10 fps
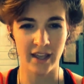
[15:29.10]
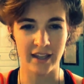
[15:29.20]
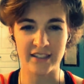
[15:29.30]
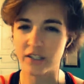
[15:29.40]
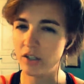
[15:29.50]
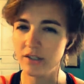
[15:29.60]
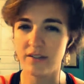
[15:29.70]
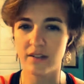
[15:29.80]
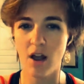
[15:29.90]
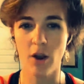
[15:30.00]
It's a good
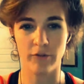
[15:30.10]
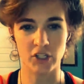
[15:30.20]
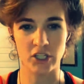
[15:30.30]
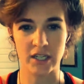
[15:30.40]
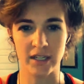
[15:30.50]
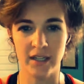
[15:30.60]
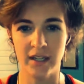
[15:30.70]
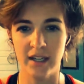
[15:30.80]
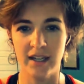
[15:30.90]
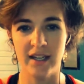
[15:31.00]
song, Richie.
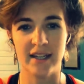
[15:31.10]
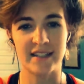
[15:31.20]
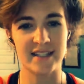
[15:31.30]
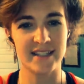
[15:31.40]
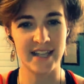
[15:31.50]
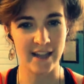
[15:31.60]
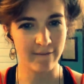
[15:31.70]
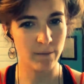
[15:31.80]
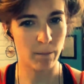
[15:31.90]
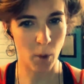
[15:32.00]
It's
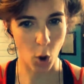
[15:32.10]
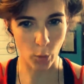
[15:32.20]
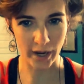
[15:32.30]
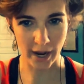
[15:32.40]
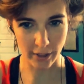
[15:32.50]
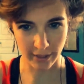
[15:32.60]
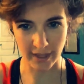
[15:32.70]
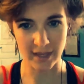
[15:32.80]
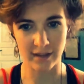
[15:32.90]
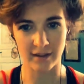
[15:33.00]
David Bowie, I think.
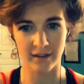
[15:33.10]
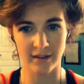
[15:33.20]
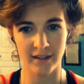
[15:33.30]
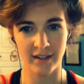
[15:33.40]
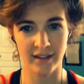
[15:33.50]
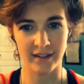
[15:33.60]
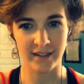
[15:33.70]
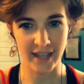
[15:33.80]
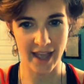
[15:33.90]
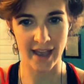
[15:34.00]

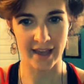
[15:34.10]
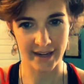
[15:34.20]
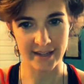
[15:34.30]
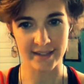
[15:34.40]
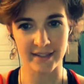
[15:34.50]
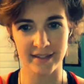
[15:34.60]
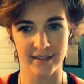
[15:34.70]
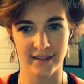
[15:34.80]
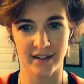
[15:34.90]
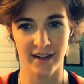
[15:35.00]
Yeah, it is.
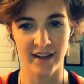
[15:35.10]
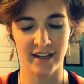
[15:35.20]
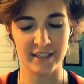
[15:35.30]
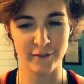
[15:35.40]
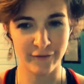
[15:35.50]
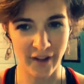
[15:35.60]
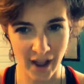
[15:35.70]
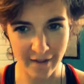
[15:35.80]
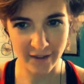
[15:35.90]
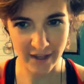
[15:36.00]
It's
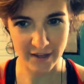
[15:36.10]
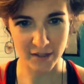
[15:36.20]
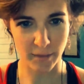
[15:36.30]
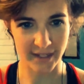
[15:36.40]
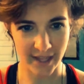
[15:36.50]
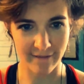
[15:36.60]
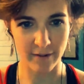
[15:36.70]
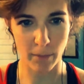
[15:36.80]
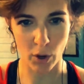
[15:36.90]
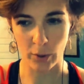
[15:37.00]
5 Years by David
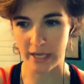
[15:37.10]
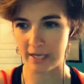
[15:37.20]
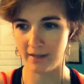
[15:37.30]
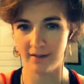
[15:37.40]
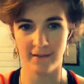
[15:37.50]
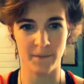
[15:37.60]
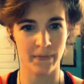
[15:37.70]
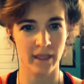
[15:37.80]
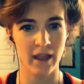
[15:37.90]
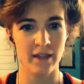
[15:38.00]
Bowie.
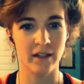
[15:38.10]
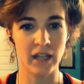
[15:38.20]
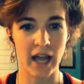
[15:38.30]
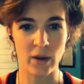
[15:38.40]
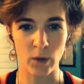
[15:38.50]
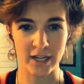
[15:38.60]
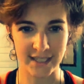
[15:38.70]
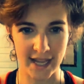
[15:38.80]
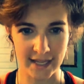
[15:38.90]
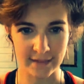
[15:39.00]
The line went dead.